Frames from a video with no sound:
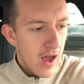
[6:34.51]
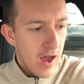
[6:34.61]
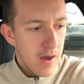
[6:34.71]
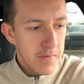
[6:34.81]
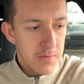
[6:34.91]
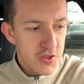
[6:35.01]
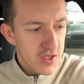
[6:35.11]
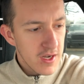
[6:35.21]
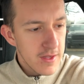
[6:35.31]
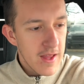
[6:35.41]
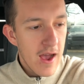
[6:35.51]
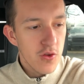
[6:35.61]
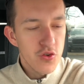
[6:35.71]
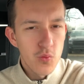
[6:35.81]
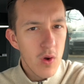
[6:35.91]
I'm just gonna
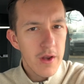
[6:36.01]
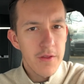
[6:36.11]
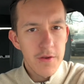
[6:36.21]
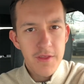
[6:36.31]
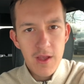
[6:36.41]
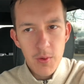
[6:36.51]
now do one other thing.